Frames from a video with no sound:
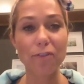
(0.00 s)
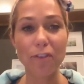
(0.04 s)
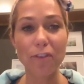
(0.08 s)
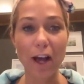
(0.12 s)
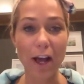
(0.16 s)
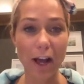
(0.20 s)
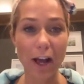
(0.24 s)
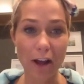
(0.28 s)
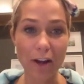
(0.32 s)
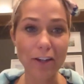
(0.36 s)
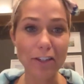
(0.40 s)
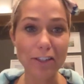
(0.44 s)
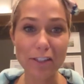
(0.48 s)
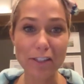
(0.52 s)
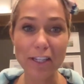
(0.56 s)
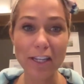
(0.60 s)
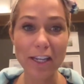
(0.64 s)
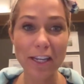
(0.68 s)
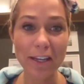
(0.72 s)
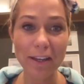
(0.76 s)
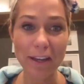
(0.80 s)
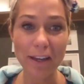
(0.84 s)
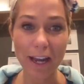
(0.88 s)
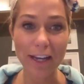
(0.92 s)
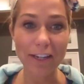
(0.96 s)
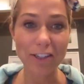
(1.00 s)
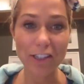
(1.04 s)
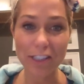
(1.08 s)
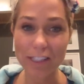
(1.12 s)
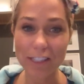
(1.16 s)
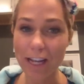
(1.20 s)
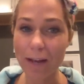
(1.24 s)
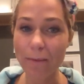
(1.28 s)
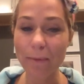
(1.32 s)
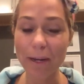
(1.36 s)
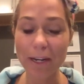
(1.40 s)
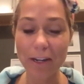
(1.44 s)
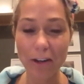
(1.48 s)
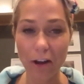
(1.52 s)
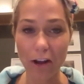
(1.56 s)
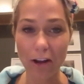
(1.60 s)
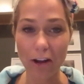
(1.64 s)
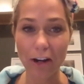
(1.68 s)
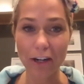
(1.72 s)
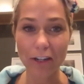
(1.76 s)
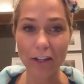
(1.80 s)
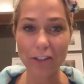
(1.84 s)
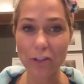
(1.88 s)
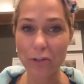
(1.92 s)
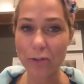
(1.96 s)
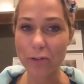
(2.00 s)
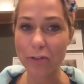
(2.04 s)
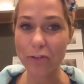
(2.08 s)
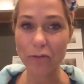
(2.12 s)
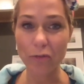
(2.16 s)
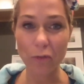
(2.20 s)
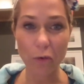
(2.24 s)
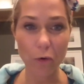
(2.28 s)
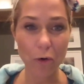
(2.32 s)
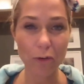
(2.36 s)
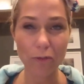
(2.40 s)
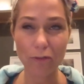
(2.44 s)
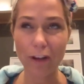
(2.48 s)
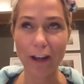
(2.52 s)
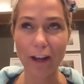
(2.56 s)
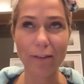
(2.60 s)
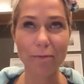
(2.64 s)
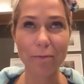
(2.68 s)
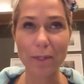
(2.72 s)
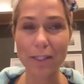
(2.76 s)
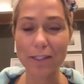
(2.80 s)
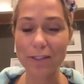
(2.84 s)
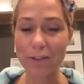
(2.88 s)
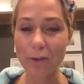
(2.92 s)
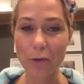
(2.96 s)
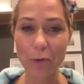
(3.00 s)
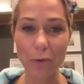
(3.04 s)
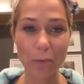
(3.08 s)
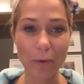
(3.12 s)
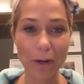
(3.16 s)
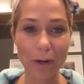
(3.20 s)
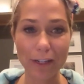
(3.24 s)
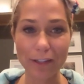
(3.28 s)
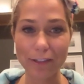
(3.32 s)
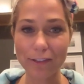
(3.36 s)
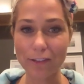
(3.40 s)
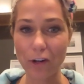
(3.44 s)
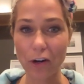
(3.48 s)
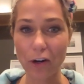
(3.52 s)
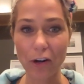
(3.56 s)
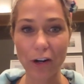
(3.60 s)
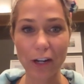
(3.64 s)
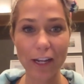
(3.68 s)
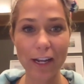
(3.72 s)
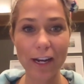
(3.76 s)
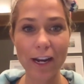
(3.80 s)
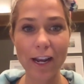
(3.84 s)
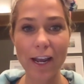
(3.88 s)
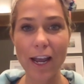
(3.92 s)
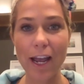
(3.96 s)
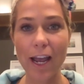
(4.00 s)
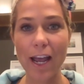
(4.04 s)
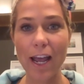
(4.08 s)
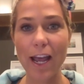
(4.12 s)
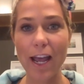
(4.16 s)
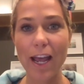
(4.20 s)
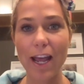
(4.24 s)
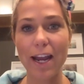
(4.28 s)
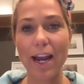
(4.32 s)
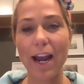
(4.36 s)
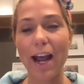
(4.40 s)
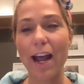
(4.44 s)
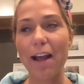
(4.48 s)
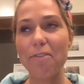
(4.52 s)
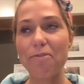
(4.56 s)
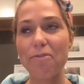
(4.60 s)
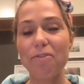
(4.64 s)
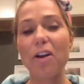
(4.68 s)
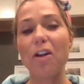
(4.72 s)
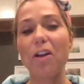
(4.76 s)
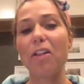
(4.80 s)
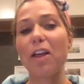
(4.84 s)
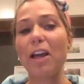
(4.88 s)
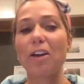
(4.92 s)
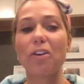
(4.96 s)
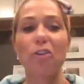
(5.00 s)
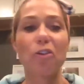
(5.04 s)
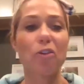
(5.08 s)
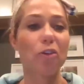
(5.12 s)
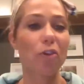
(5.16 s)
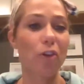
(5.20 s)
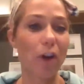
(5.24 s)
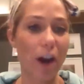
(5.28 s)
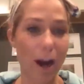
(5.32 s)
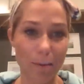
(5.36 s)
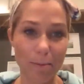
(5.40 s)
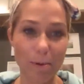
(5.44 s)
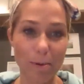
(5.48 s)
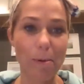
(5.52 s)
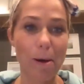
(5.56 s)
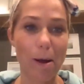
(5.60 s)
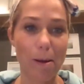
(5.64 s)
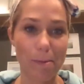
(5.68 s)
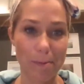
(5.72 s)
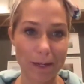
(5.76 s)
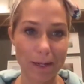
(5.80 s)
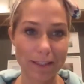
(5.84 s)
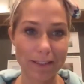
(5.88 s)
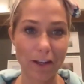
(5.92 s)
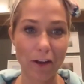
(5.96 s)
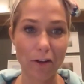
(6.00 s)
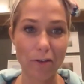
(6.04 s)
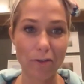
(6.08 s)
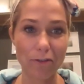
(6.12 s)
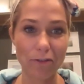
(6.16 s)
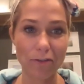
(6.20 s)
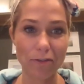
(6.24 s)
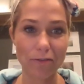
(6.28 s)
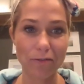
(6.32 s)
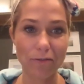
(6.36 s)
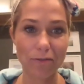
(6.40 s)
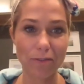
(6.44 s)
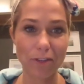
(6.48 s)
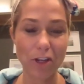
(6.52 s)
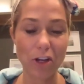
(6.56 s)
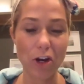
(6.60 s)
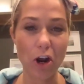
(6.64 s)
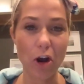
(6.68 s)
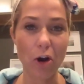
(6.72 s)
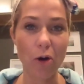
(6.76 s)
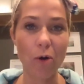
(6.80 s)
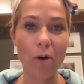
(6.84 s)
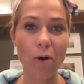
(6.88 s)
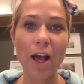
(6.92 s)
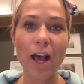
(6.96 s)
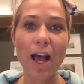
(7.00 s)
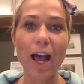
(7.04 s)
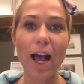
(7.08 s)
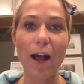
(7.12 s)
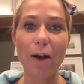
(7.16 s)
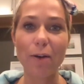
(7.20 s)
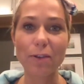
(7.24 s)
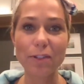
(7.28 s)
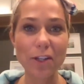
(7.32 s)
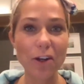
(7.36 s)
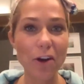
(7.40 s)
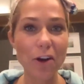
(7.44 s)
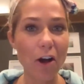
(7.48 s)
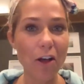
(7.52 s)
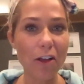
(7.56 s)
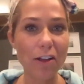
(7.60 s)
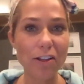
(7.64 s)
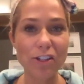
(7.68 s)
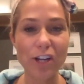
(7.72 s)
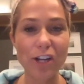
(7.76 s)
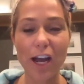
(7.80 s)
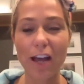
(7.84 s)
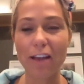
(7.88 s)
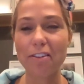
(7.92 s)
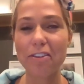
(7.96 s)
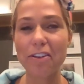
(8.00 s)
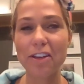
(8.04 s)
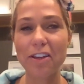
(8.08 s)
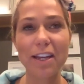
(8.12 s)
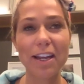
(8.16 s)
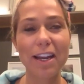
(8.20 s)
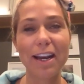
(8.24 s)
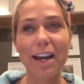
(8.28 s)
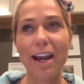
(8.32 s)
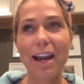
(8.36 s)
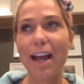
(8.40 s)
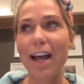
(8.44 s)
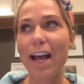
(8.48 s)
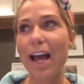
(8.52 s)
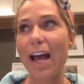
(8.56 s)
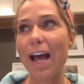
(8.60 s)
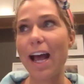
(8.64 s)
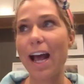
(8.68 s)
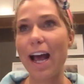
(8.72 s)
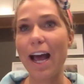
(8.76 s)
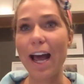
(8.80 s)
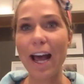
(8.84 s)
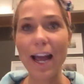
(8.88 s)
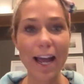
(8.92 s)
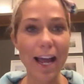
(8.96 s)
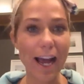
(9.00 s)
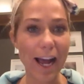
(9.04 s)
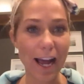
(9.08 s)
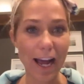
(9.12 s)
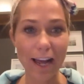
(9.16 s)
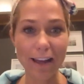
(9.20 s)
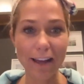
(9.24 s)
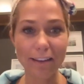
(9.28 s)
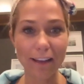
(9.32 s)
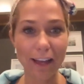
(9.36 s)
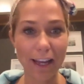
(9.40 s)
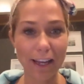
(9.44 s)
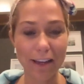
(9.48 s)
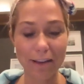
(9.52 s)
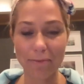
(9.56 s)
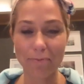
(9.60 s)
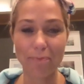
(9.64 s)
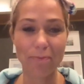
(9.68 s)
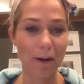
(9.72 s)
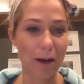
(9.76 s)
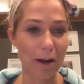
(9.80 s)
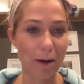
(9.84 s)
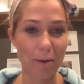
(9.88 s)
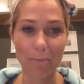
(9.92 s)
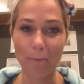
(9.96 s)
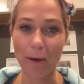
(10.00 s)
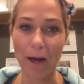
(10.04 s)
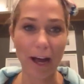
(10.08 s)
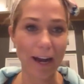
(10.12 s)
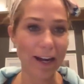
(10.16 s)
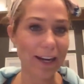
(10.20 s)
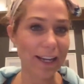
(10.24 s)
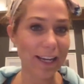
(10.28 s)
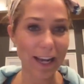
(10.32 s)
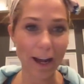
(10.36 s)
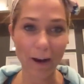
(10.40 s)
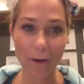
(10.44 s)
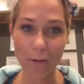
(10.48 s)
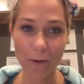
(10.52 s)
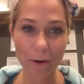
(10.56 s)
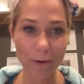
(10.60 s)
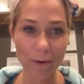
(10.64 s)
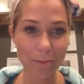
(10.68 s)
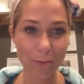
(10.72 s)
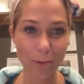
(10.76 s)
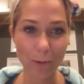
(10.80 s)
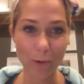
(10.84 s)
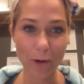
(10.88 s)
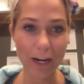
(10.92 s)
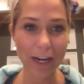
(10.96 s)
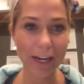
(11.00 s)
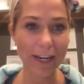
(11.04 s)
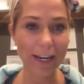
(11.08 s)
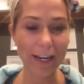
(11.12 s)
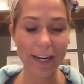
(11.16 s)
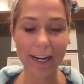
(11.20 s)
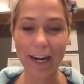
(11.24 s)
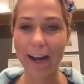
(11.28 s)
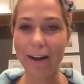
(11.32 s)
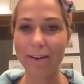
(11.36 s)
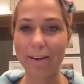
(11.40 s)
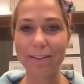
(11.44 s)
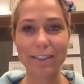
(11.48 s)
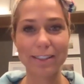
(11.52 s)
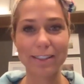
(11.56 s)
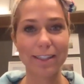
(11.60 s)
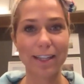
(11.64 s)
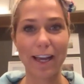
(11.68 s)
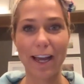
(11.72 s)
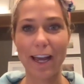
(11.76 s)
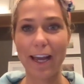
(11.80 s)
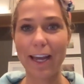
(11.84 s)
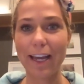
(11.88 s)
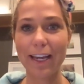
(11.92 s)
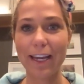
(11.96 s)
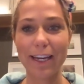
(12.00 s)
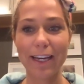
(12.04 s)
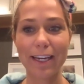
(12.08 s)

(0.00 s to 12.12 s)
honestly, I just had my daughter. She was 4 or 5 months old when I started, and I felt like crap about myself. I was a college athlete and I had like a body at one point, and I was like,